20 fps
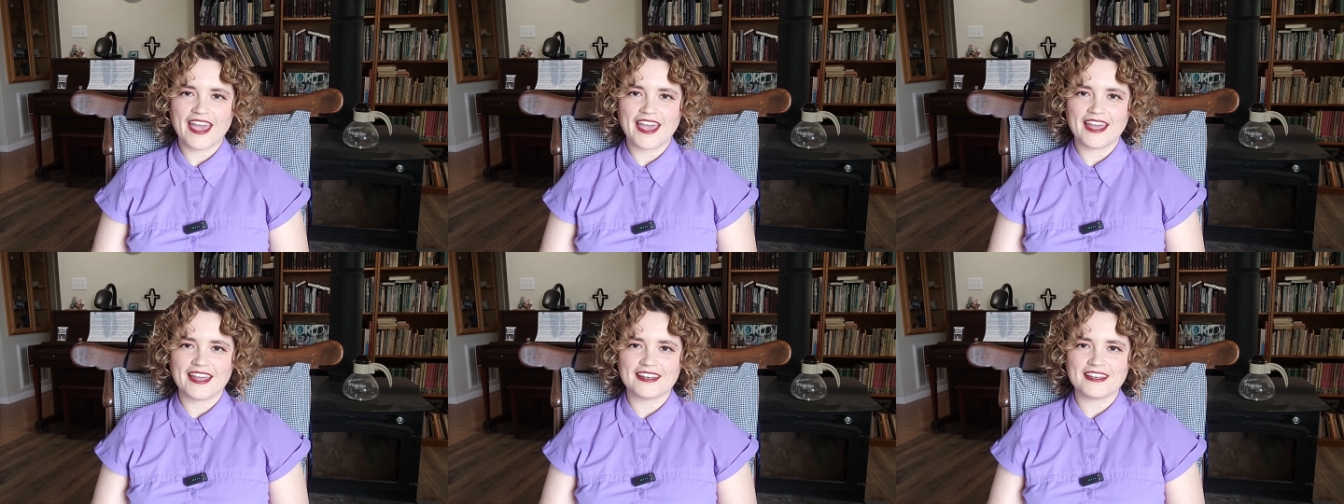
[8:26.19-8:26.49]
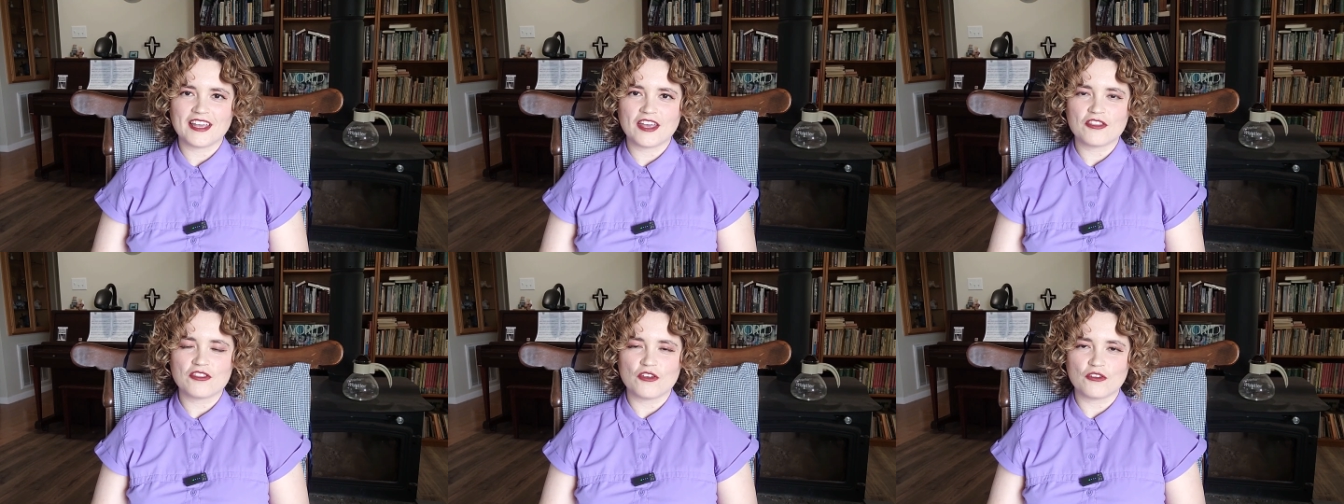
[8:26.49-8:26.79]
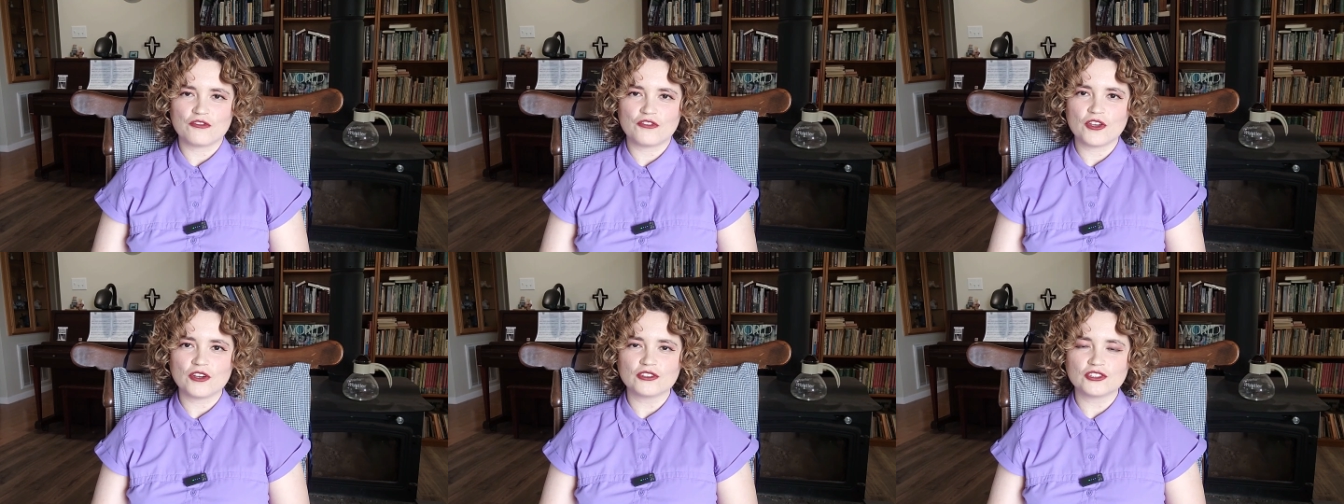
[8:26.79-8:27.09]
in
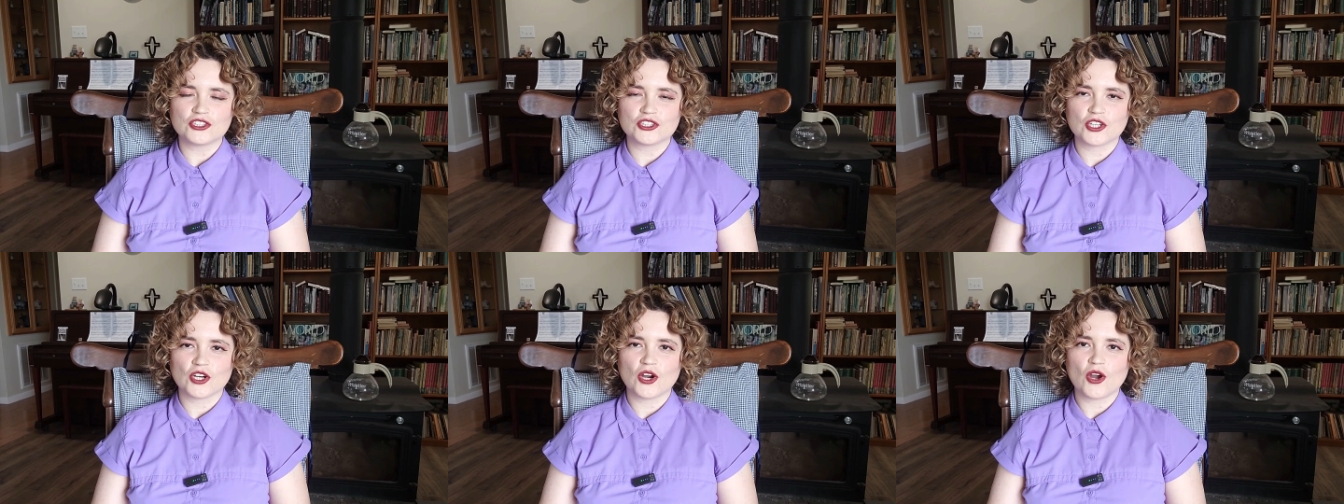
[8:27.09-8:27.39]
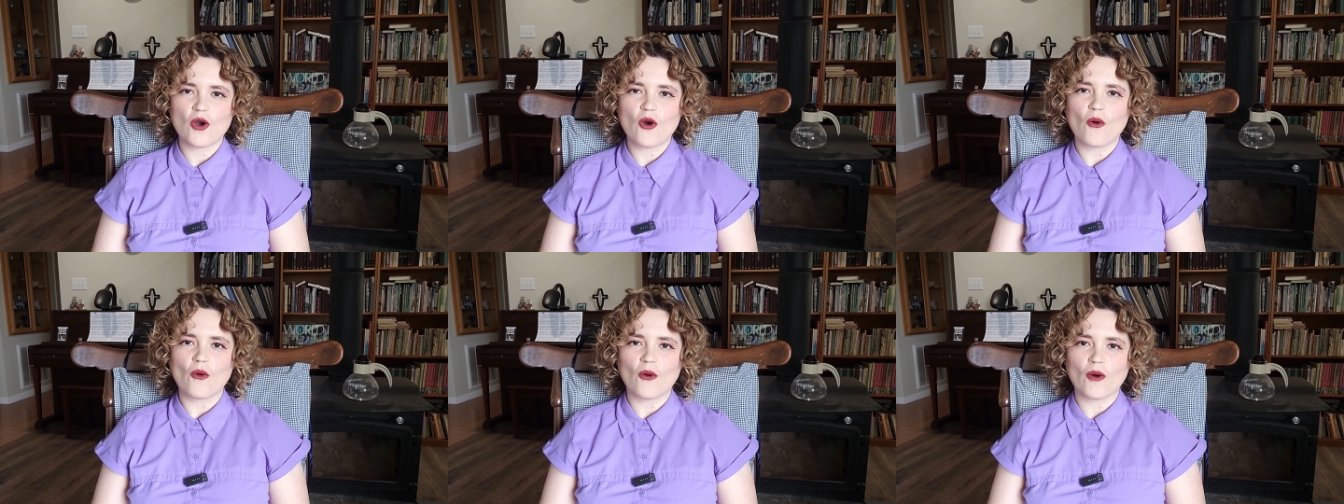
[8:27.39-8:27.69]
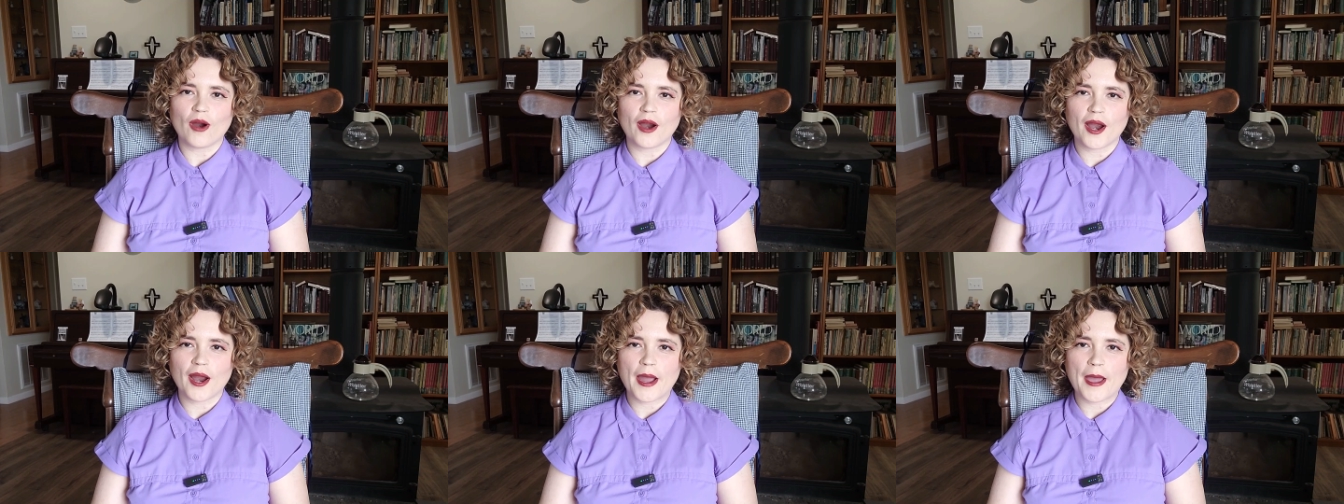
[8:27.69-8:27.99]
the future
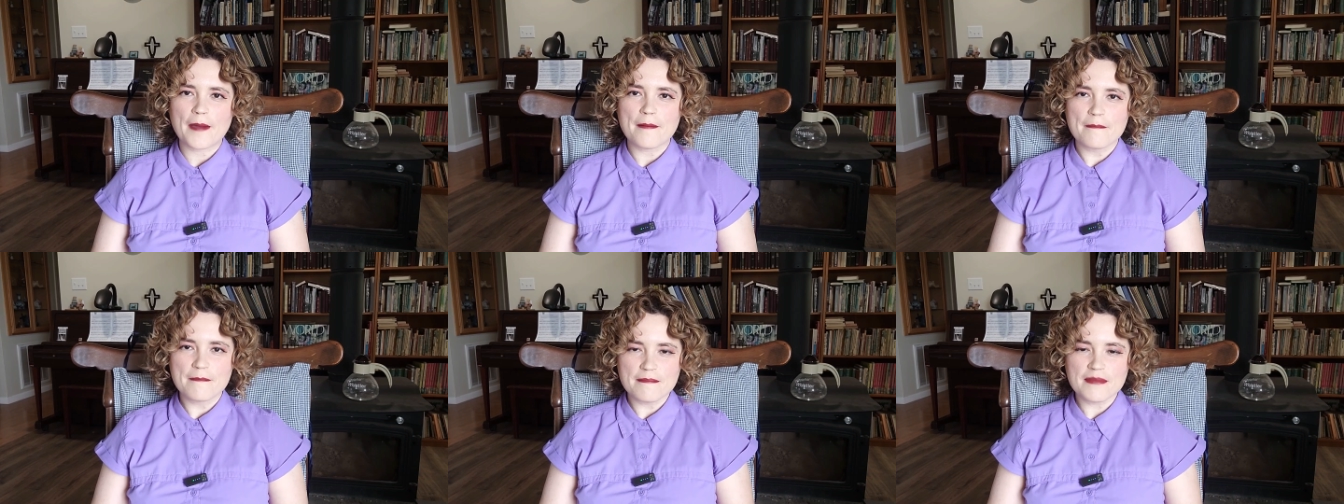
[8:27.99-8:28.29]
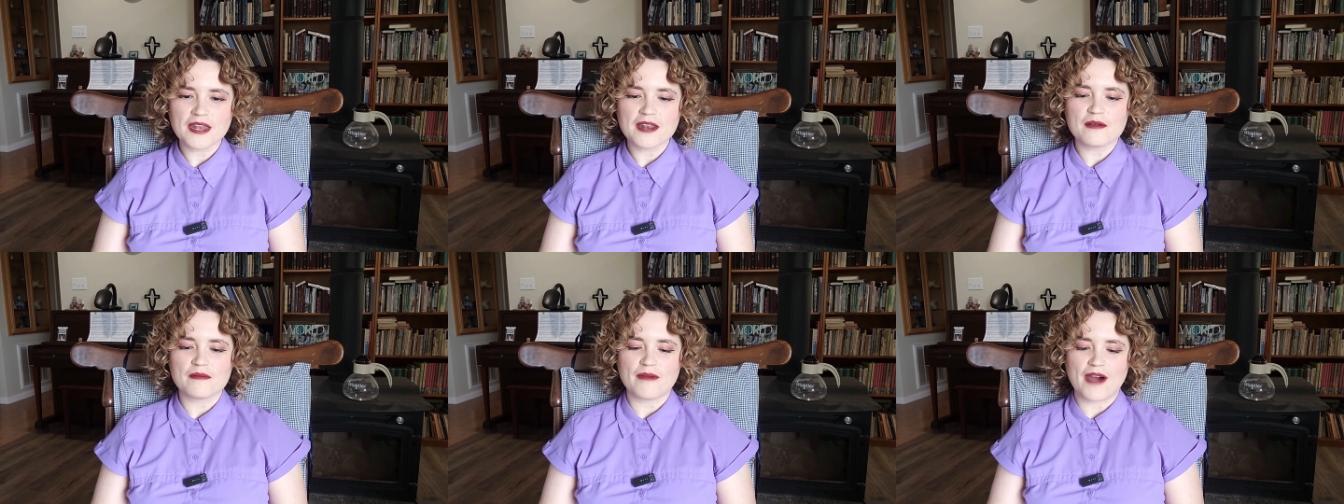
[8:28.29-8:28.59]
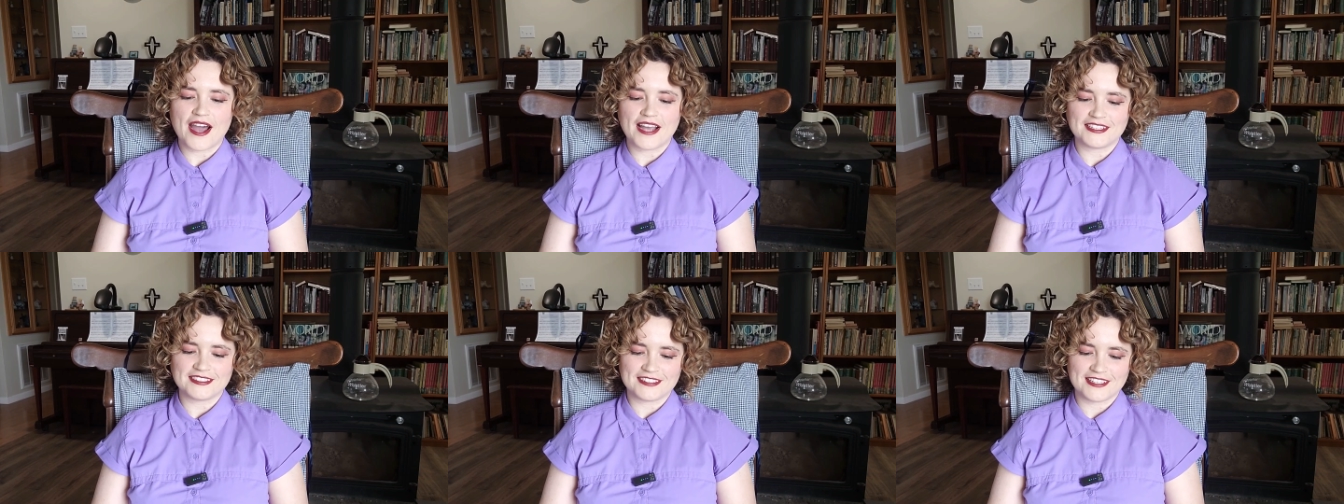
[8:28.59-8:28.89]
or
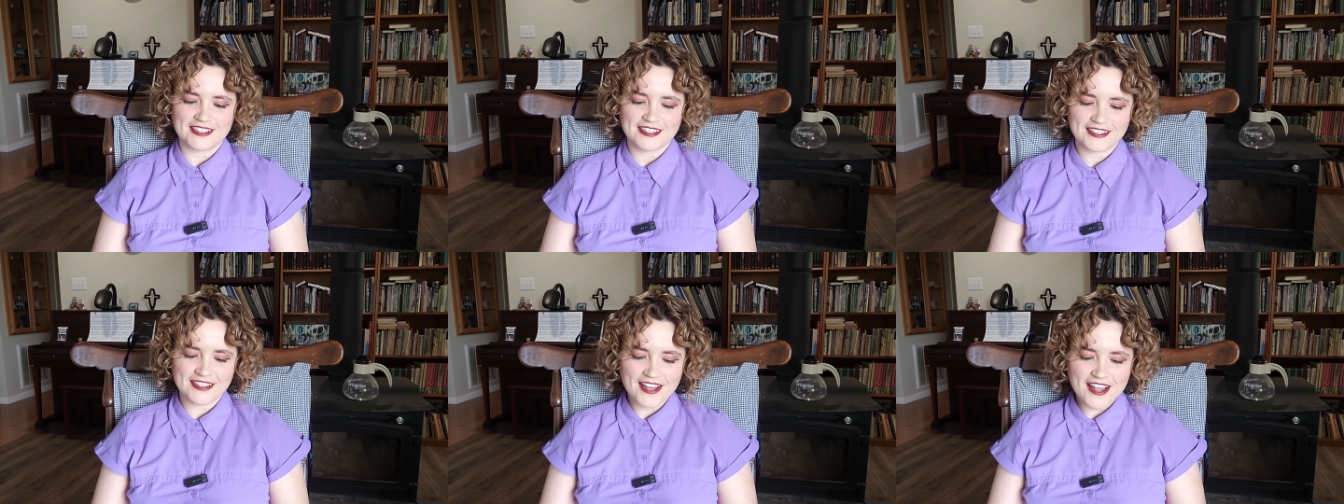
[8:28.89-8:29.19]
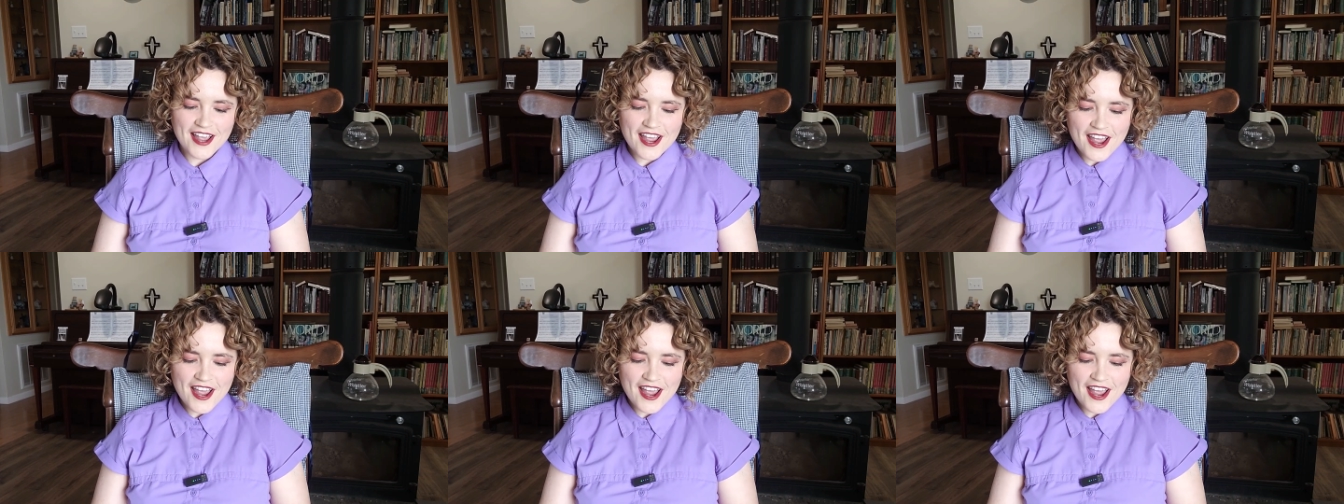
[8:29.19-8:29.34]
minimize it.